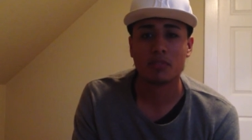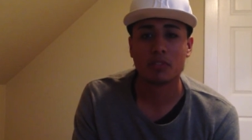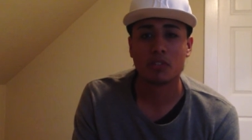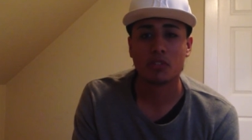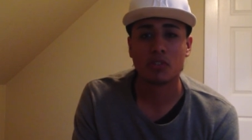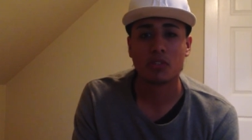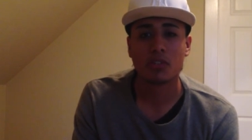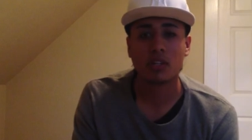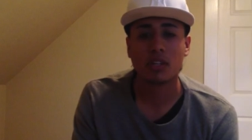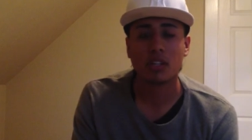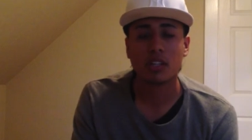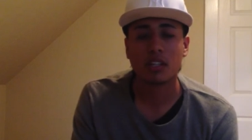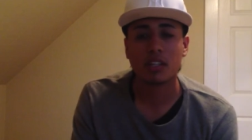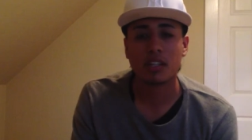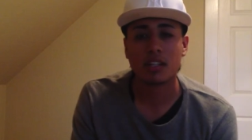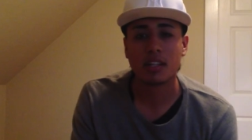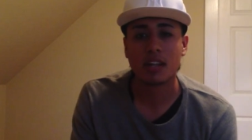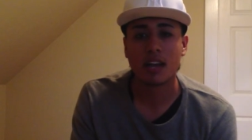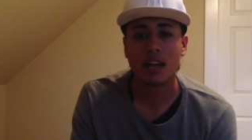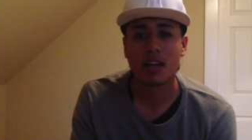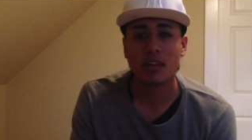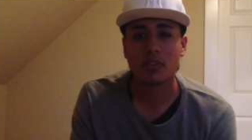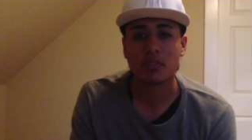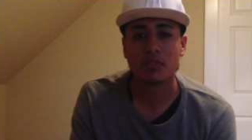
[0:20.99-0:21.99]
You can learn
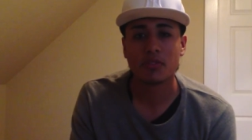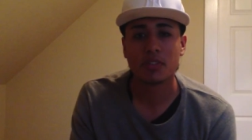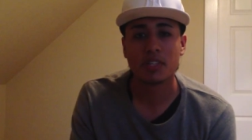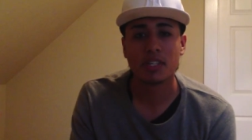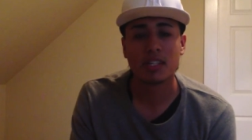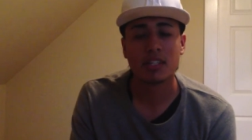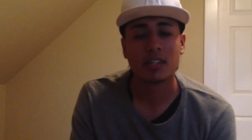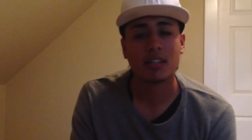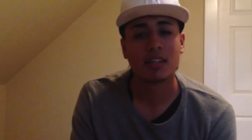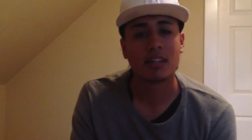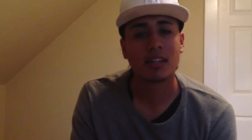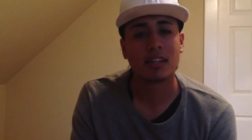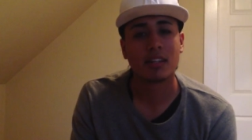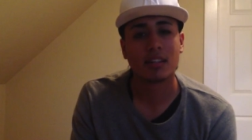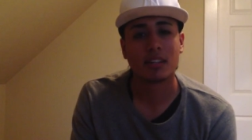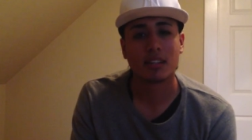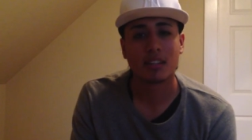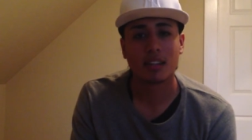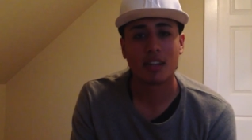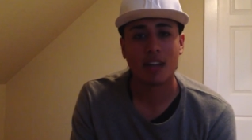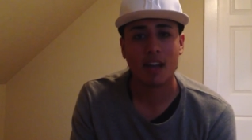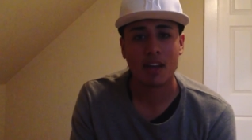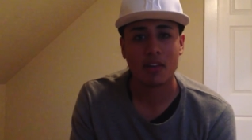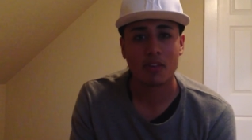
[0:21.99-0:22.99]
how to read, you can
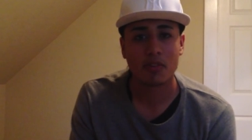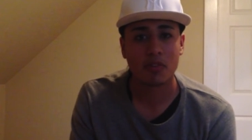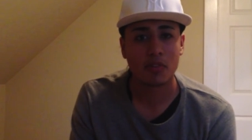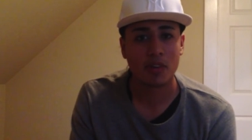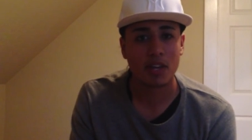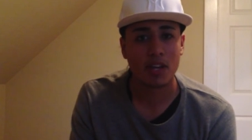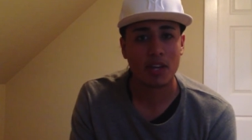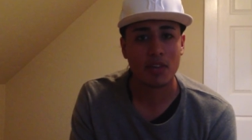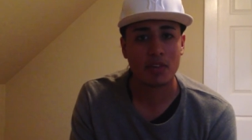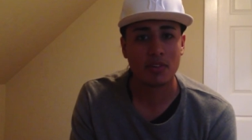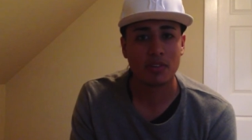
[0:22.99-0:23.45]
learn how to write.